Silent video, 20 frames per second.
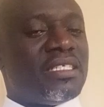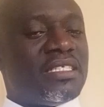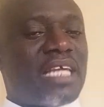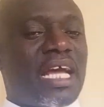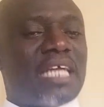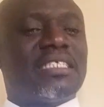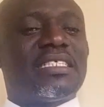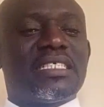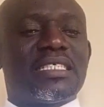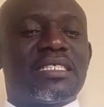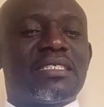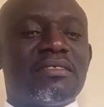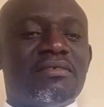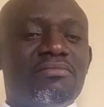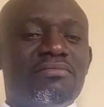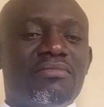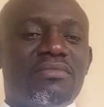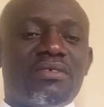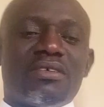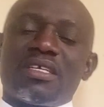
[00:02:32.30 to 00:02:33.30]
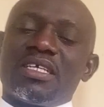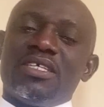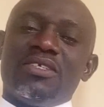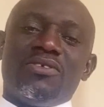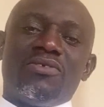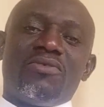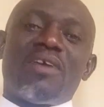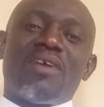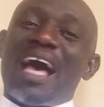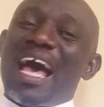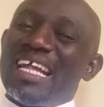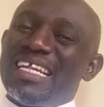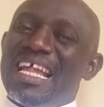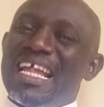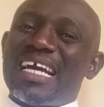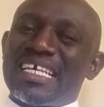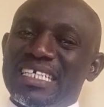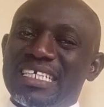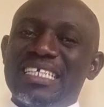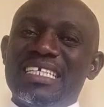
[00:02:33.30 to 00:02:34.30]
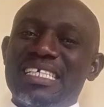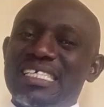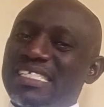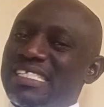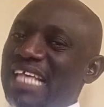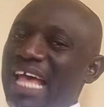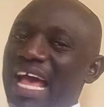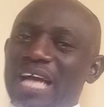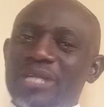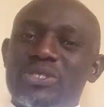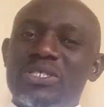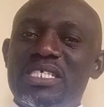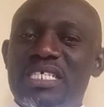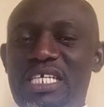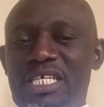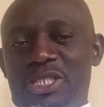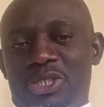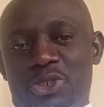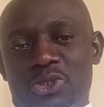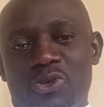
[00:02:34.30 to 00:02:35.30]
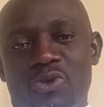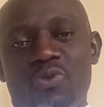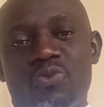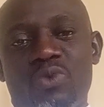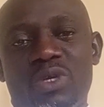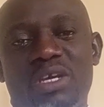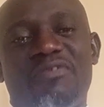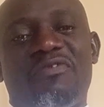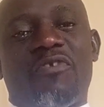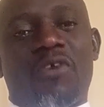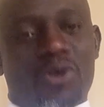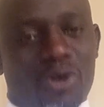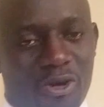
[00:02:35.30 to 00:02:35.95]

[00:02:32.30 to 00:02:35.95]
that is, anarchy is actually a sure way for